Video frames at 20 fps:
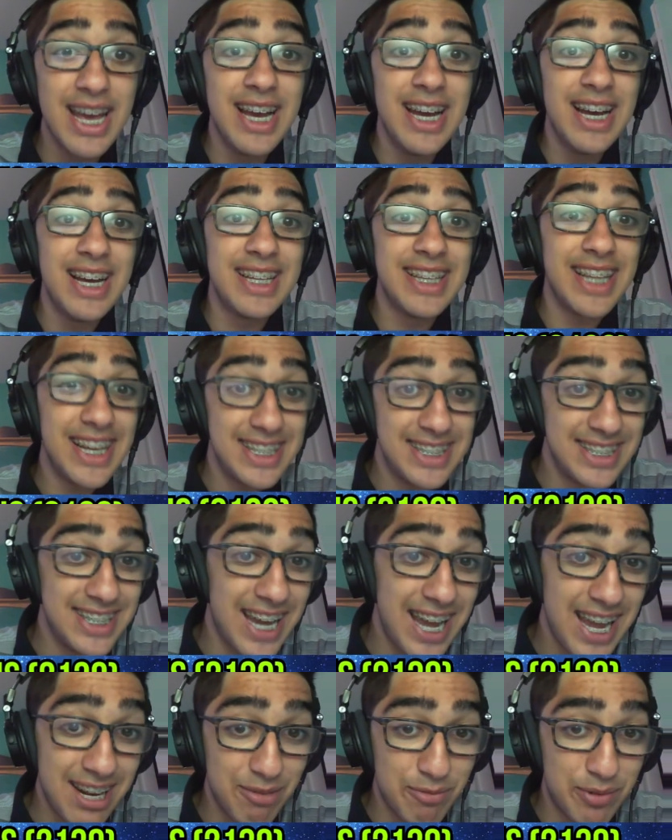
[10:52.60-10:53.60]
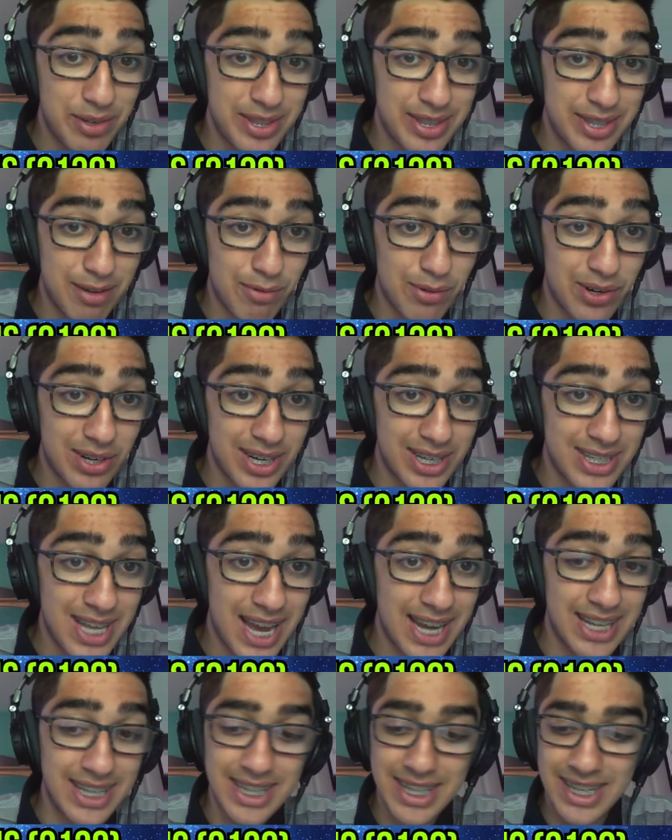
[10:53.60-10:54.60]
knight d8 with the rook
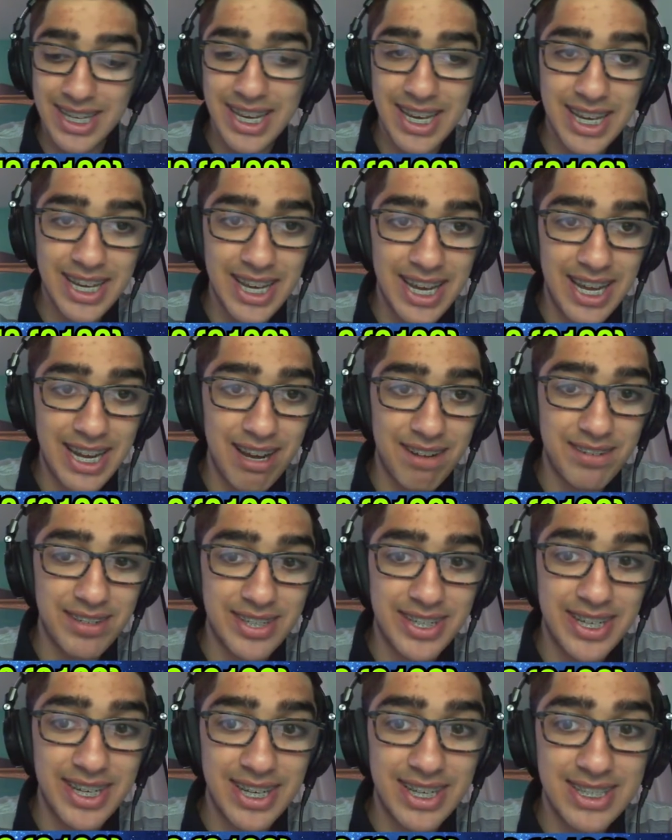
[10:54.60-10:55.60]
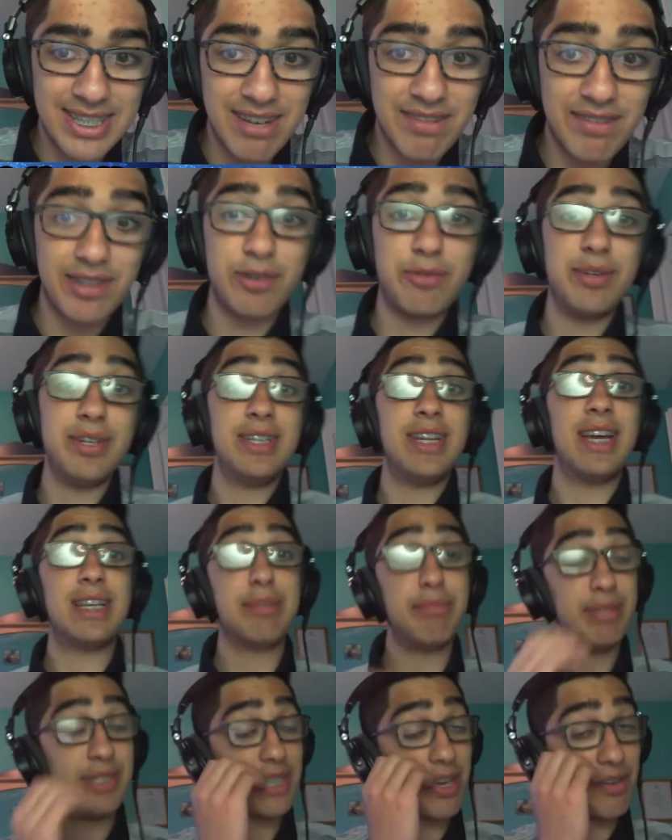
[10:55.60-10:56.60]
attacking the king, and after king a7, queen takes
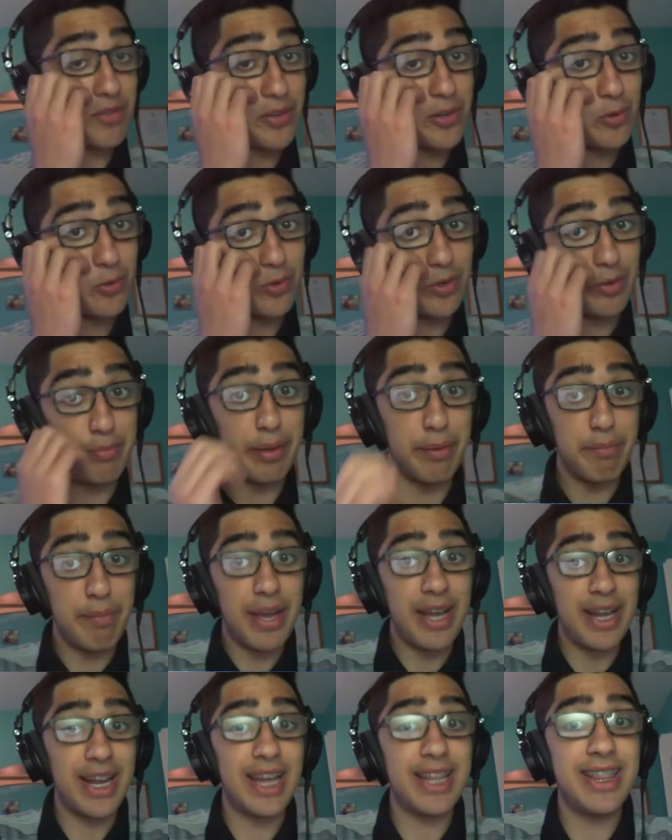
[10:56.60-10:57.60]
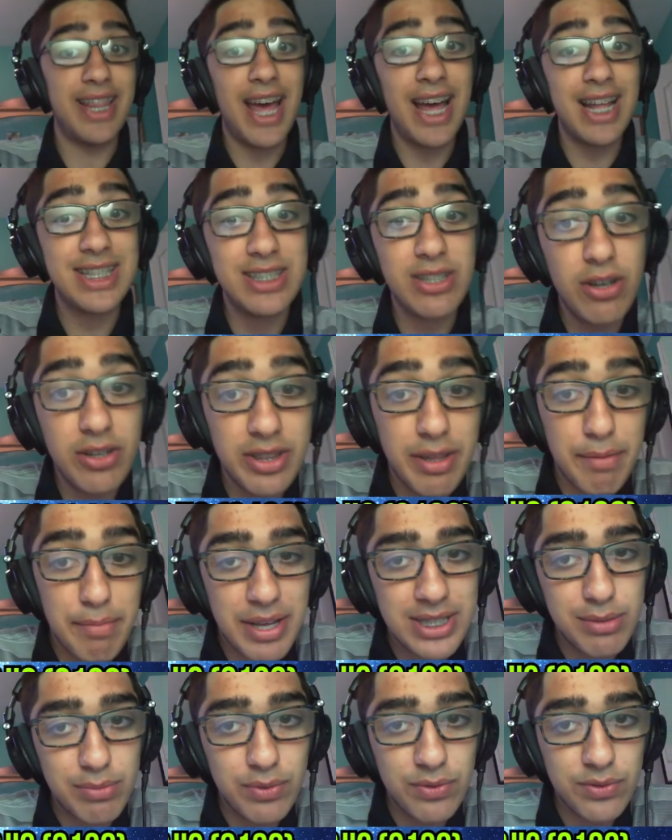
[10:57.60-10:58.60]
b7 would be mate. And that's not the
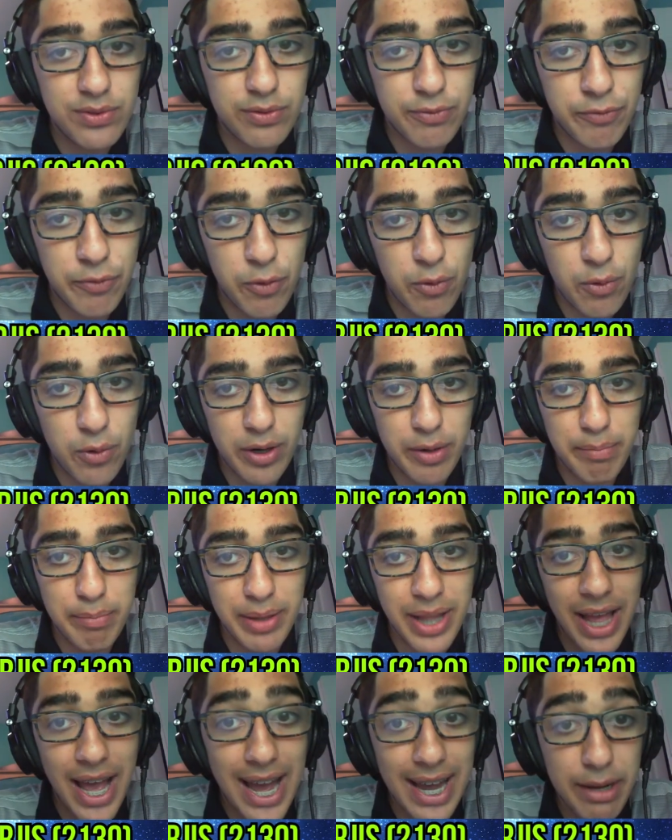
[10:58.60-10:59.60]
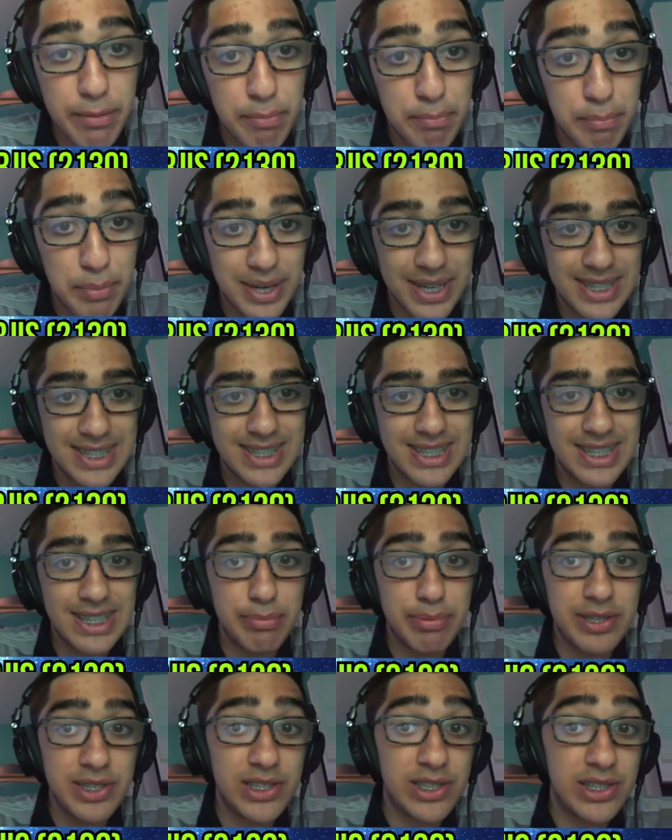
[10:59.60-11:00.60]
best moves for black, but this
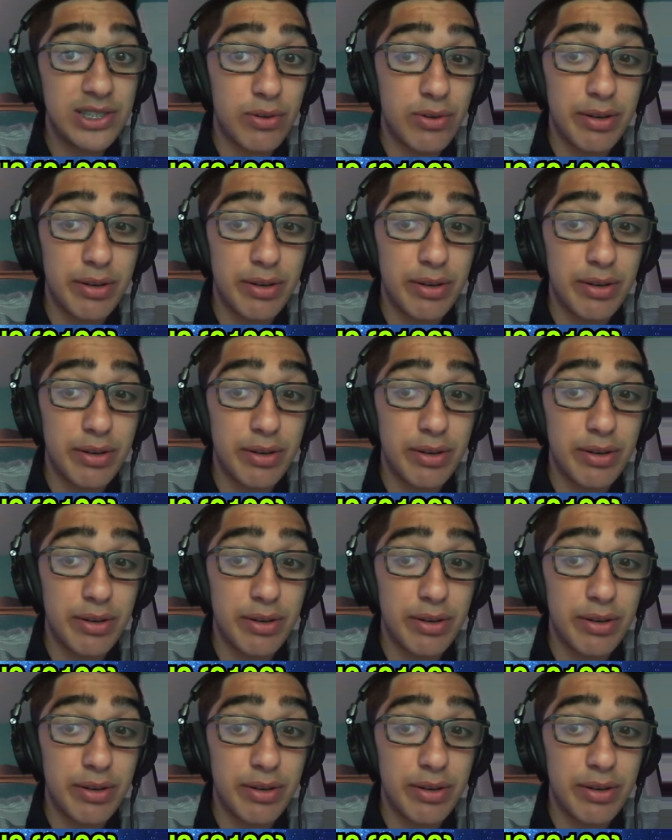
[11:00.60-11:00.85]
position is already